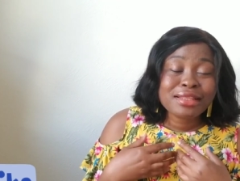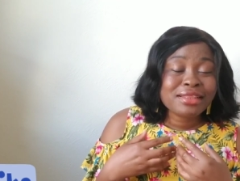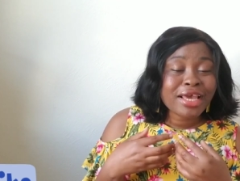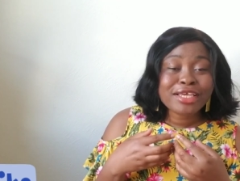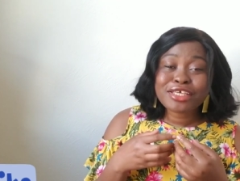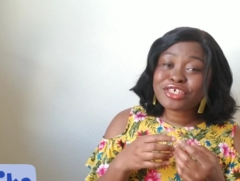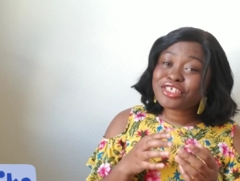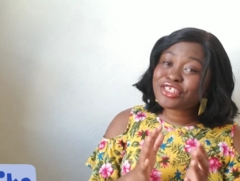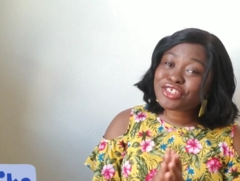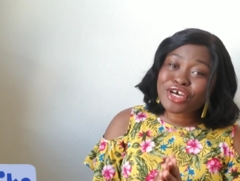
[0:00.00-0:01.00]
Thank you
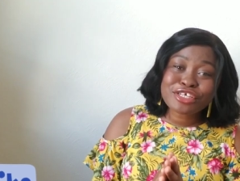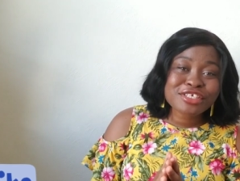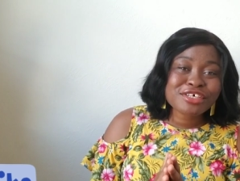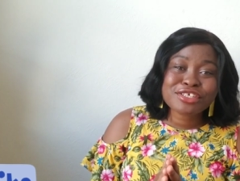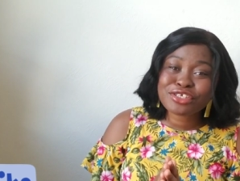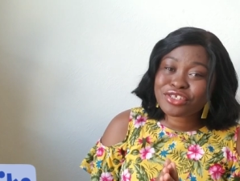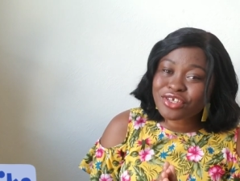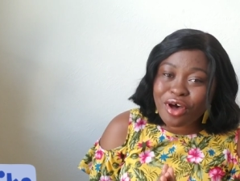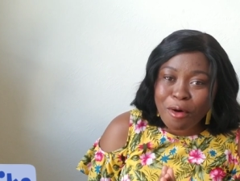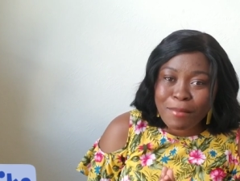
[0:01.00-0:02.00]
so so
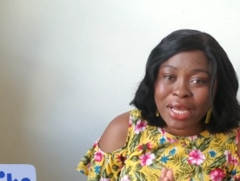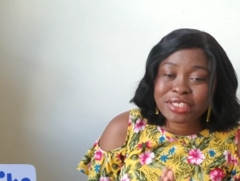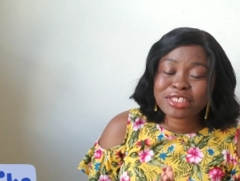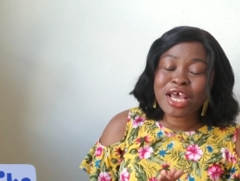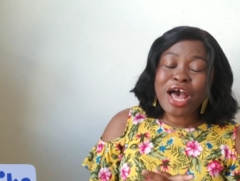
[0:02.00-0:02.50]
so much.